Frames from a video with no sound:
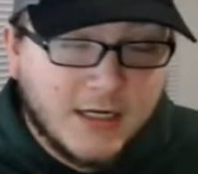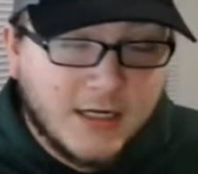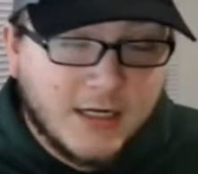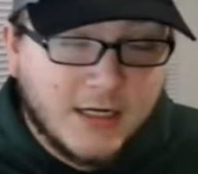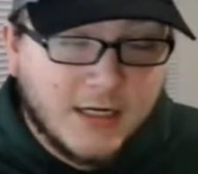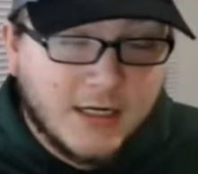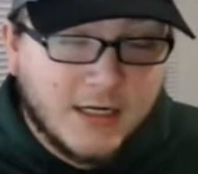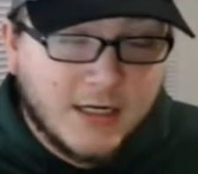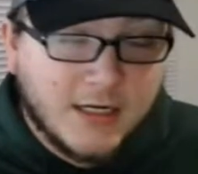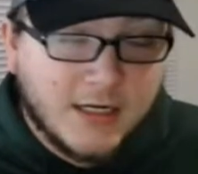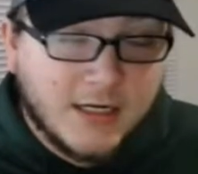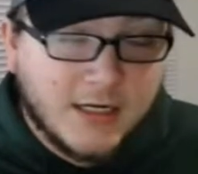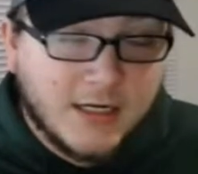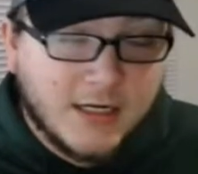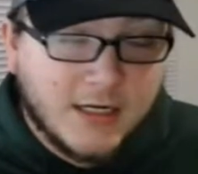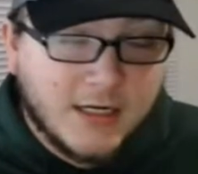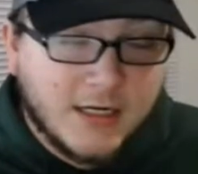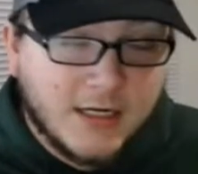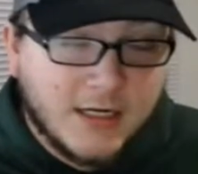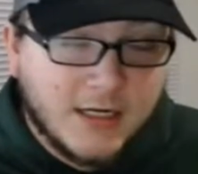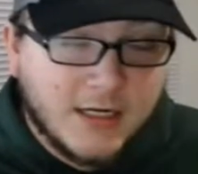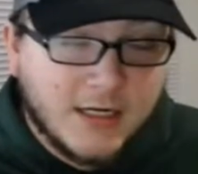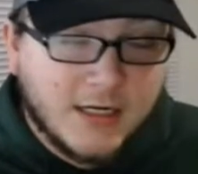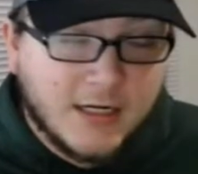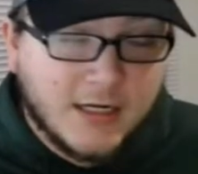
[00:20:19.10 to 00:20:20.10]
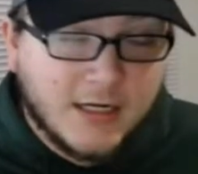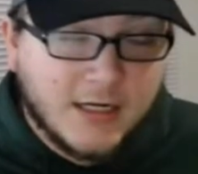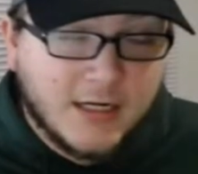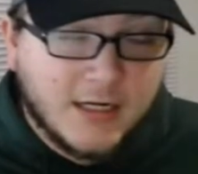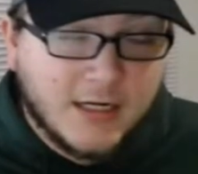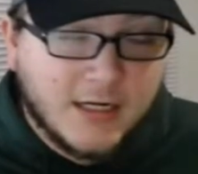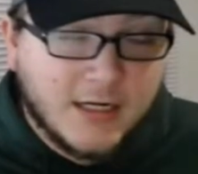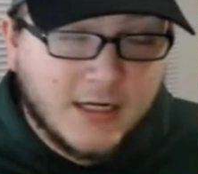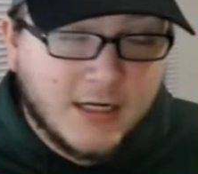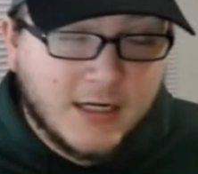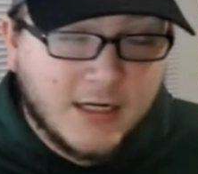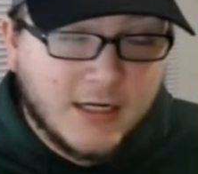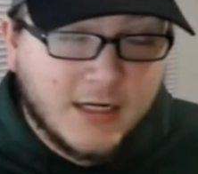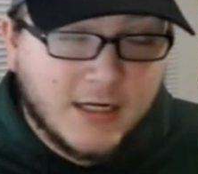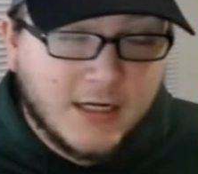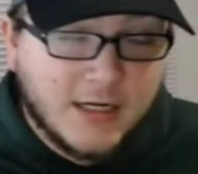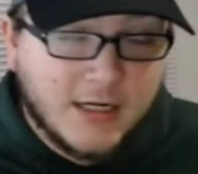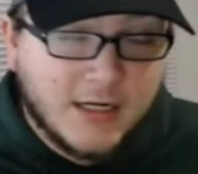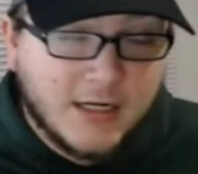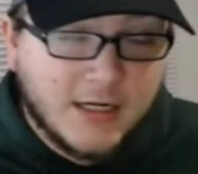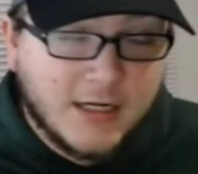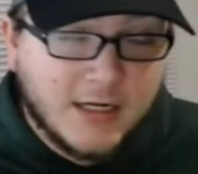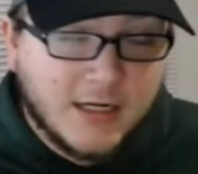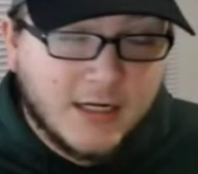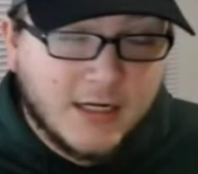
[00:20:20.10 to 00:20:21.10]
And that's really hard to do.
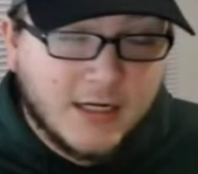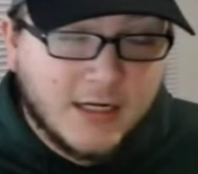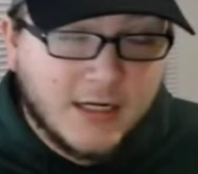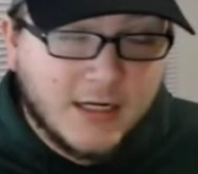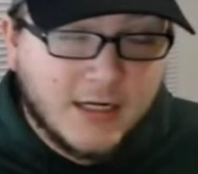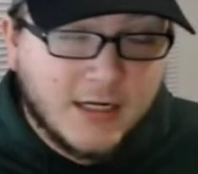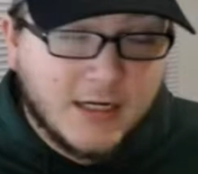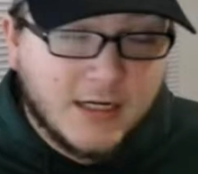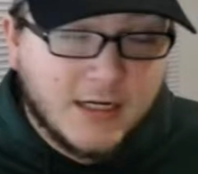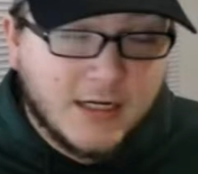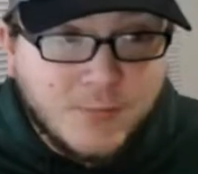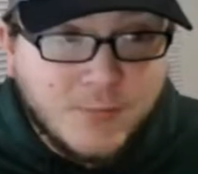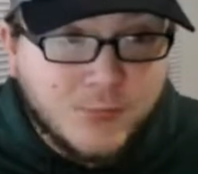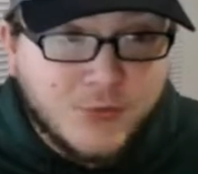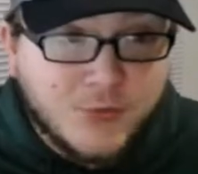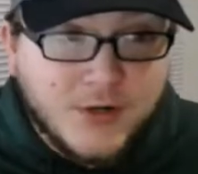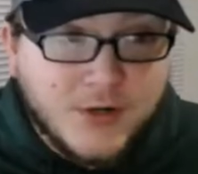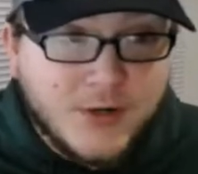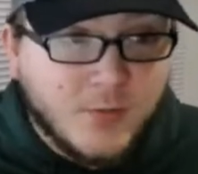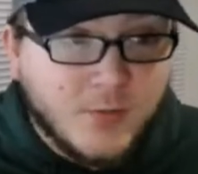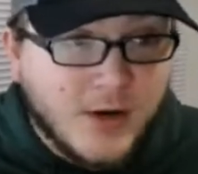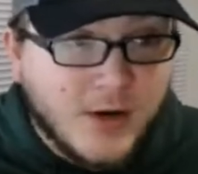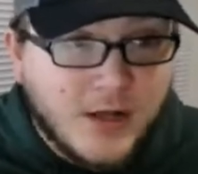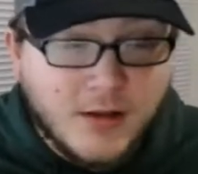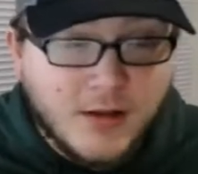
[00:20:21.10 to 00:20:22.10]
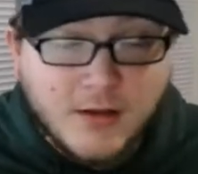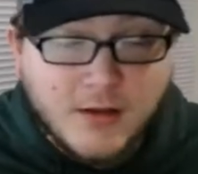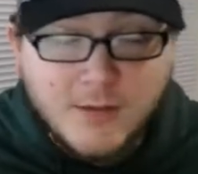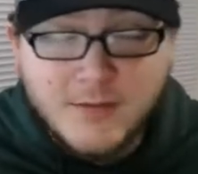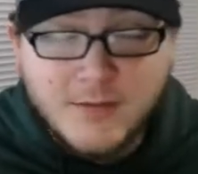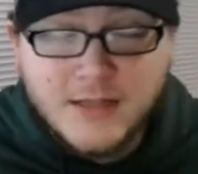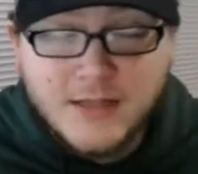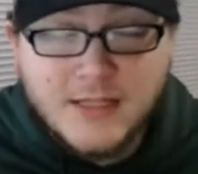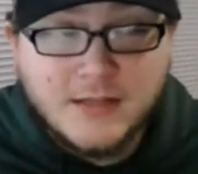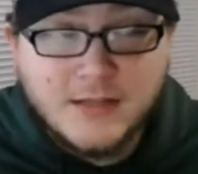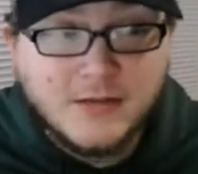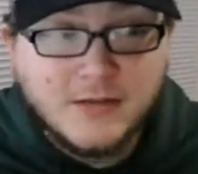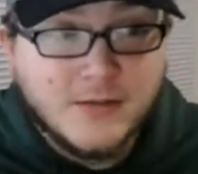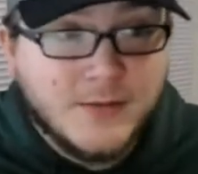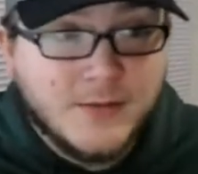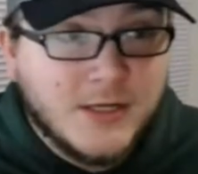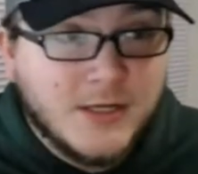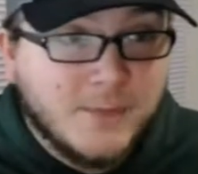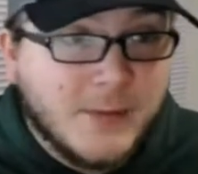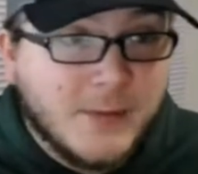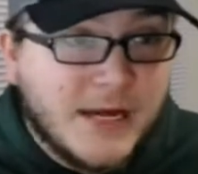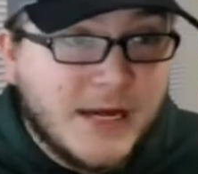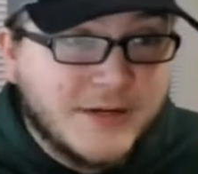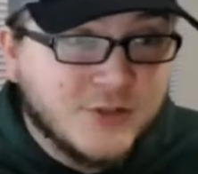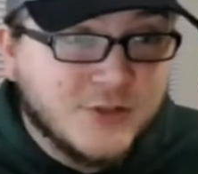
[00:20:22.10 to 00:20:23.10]
They did it pretty well. I mean, they
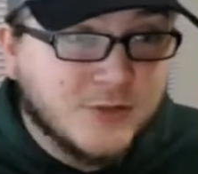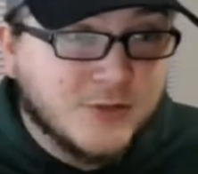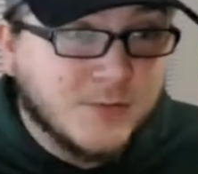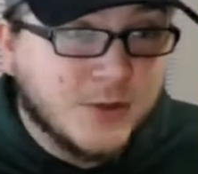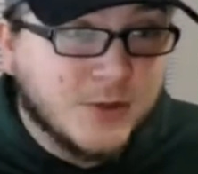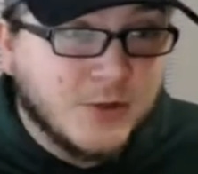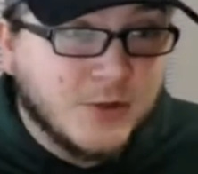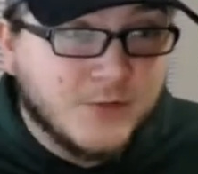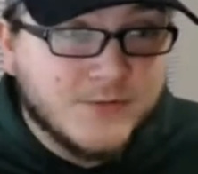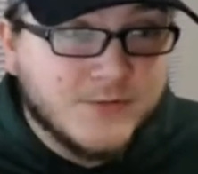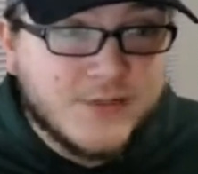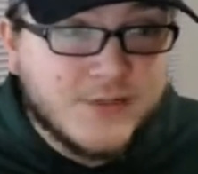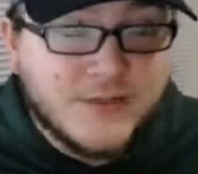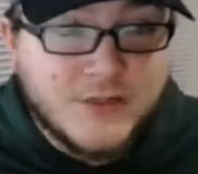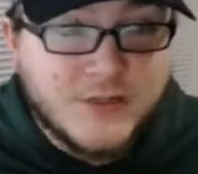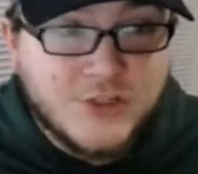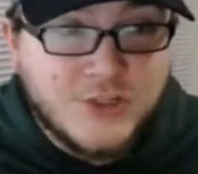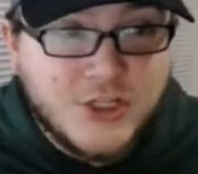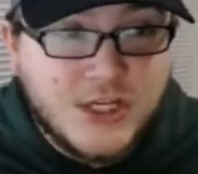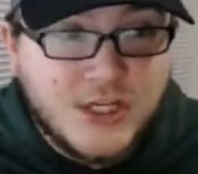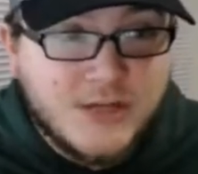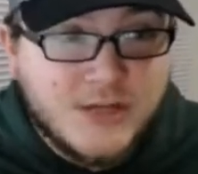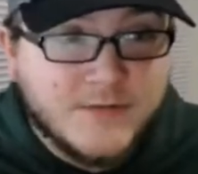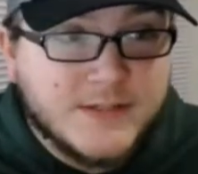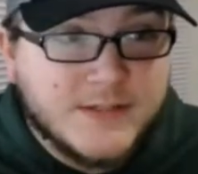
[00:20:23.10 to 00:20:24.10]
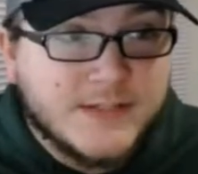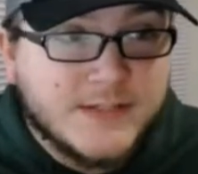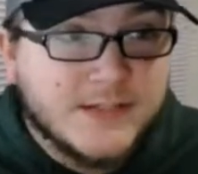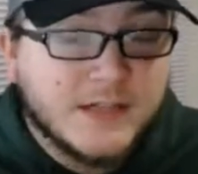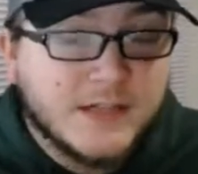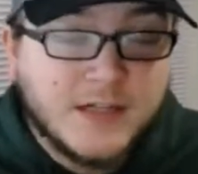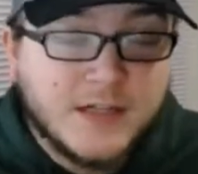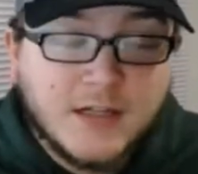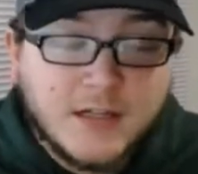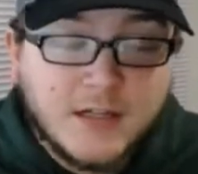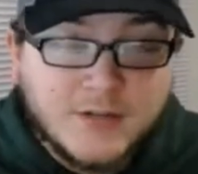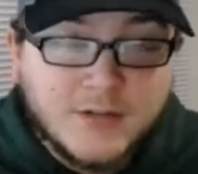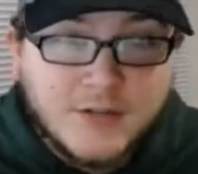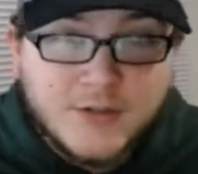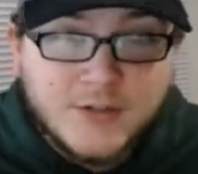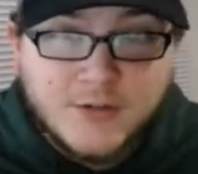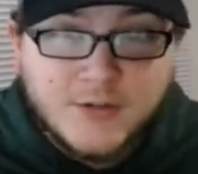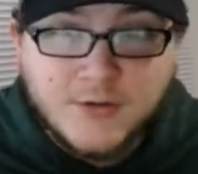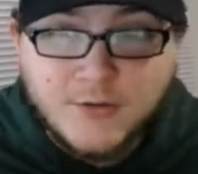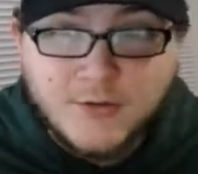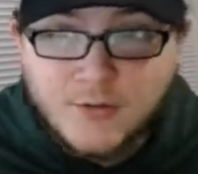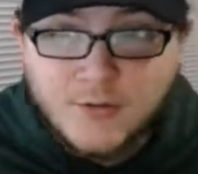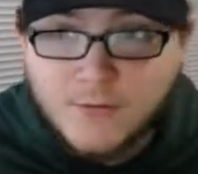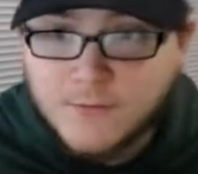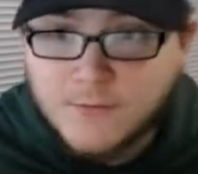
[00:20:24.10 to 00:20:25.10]
limited Patrick Mahomes and the Chiefs
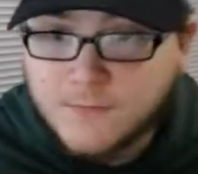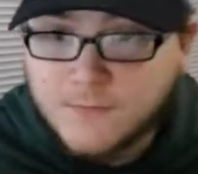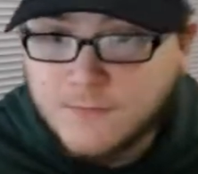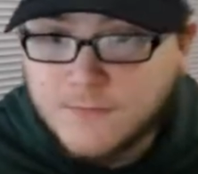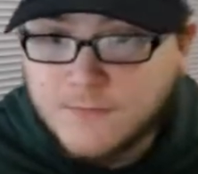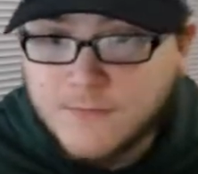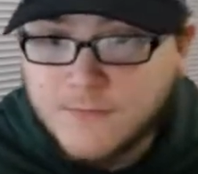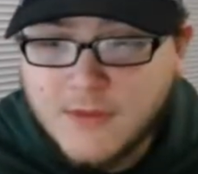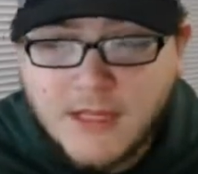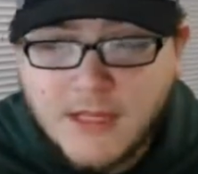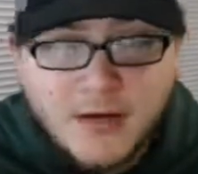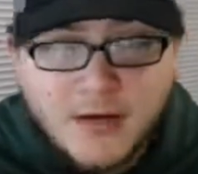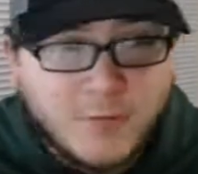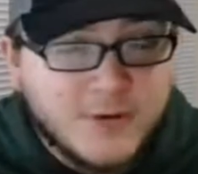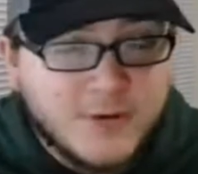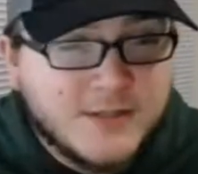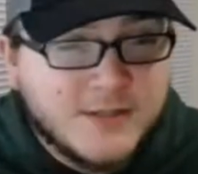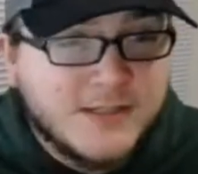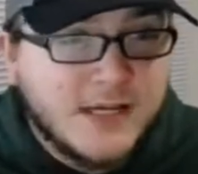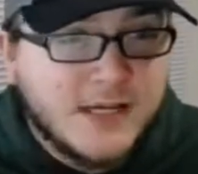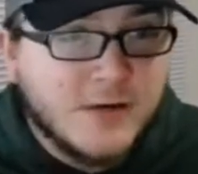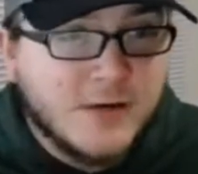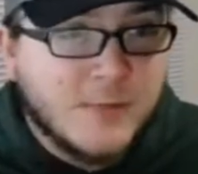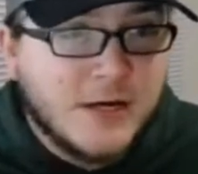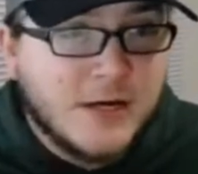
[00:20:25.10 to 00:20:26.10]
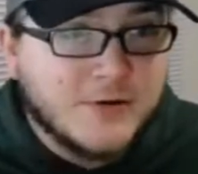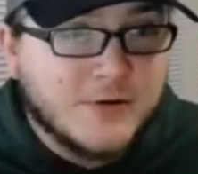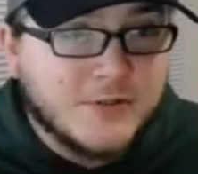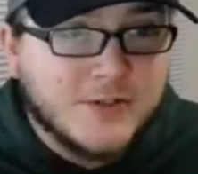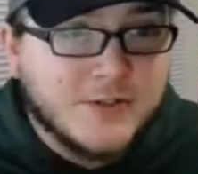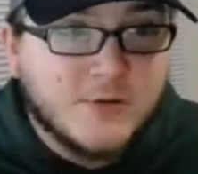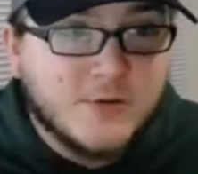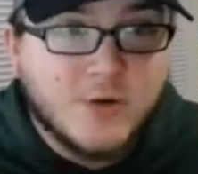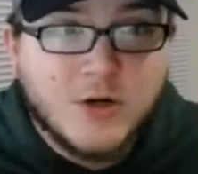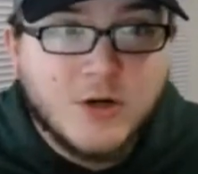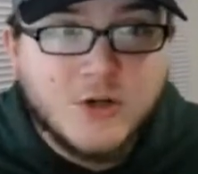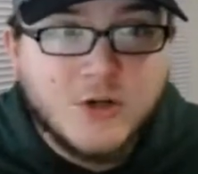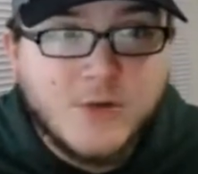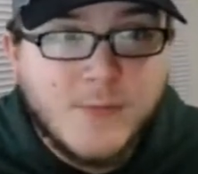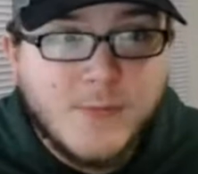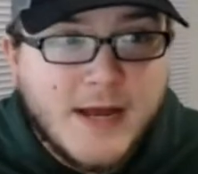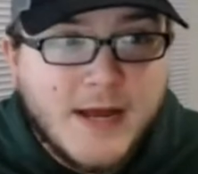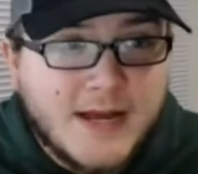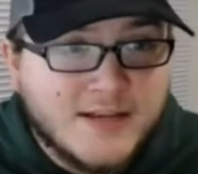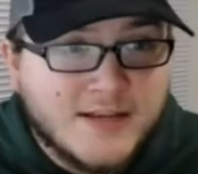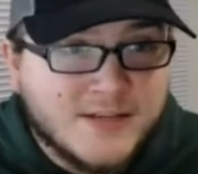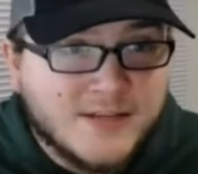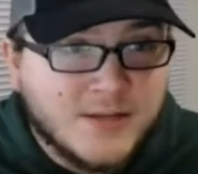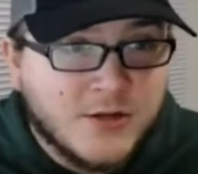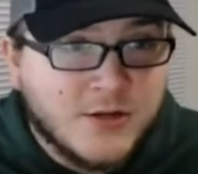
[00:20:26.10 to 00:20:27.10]
to, I want to say, about 200
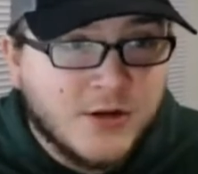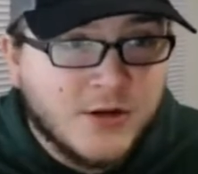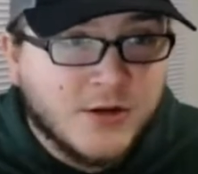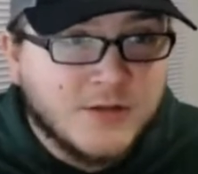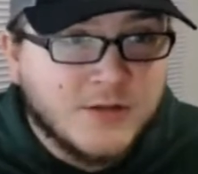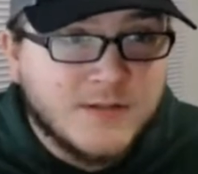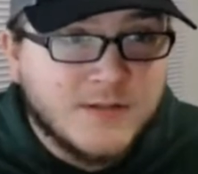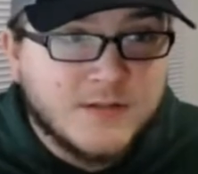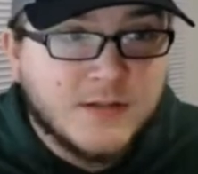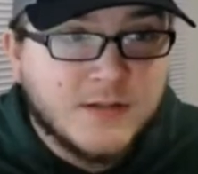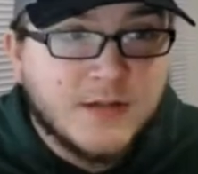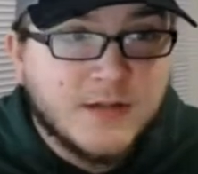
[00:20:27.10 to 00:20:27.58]
passing yards.